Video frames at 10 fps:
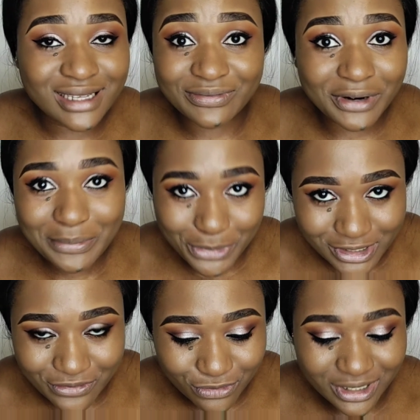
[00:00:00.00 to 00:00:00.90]
is very
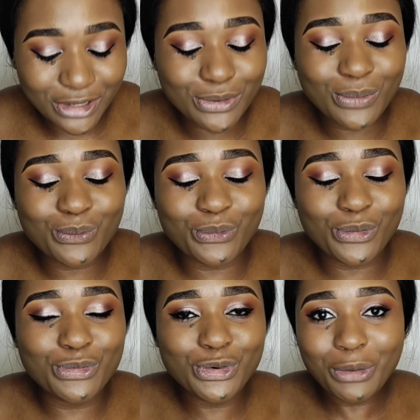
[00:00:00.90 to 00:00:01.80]
beautiful, that you
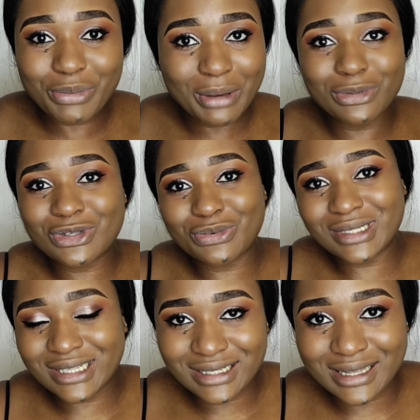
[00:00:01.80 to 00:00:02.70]
will not be able to
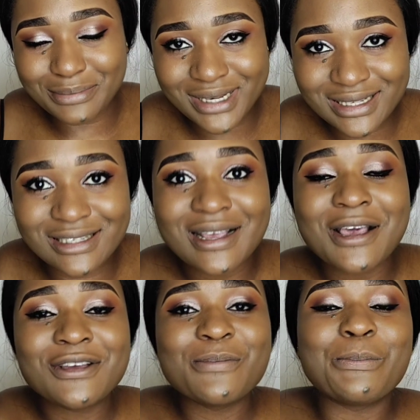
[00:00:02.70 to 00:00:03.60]
resist, then please
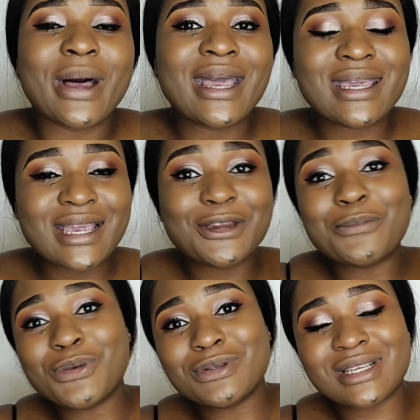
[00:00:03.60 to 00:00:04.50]
buy
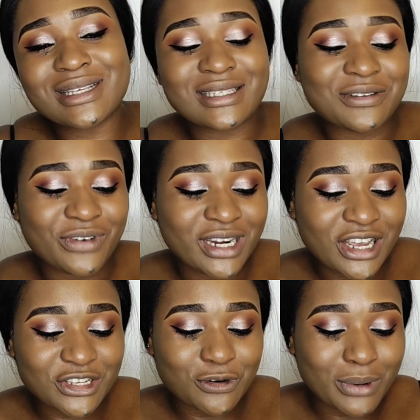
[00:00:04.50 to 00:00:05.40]
ENL Beauty's The Divine
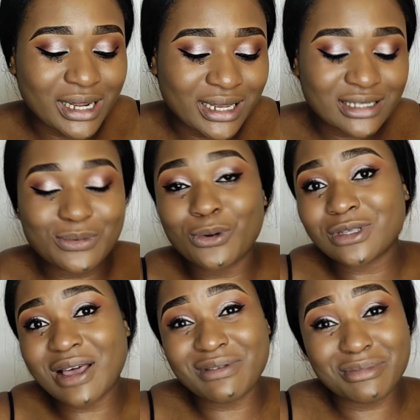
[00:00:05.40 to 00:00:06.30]
Eyeshadow Palette. We
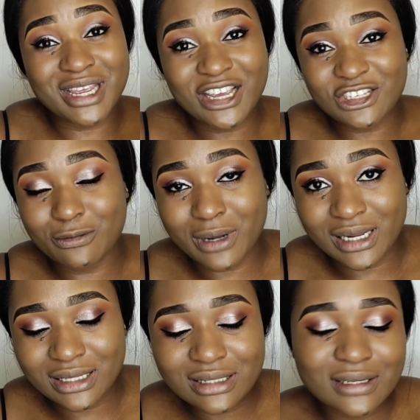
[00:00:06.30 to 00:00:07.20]
also have a mini eyeshadow
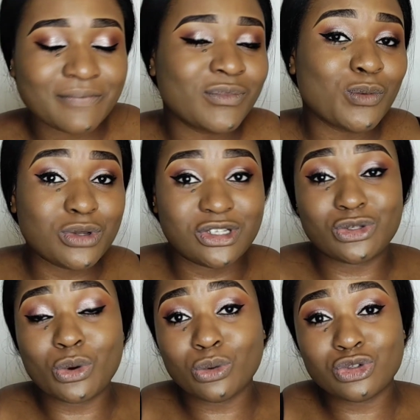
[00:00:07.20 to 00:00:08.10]
palette, which
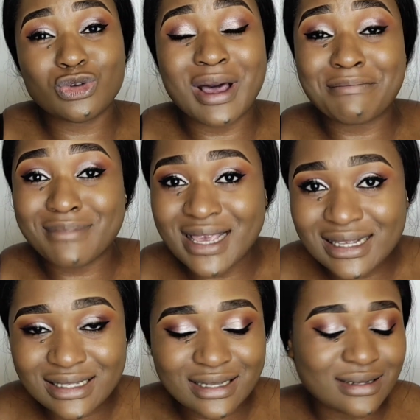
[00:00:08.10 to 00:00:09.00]
is also
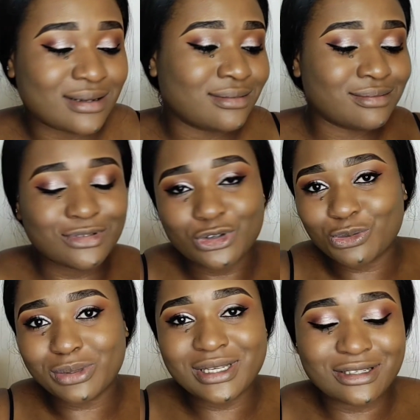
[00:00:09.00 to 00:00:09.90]
amazing. So
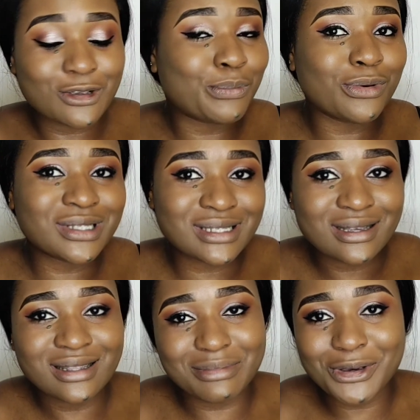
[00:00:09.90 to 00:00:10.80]
please support
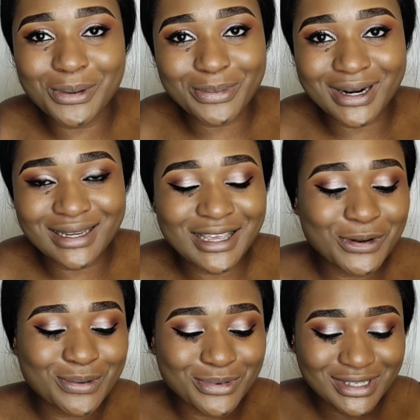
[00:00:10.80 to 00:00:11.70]
the makeup brand
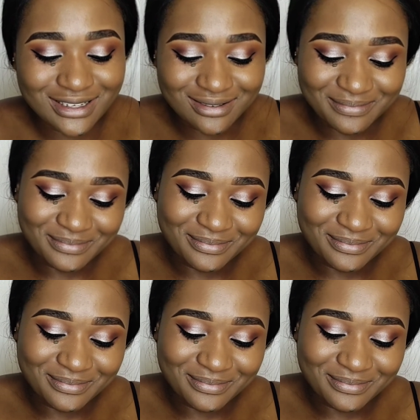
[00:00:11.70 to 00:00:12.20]
ENL Beauty.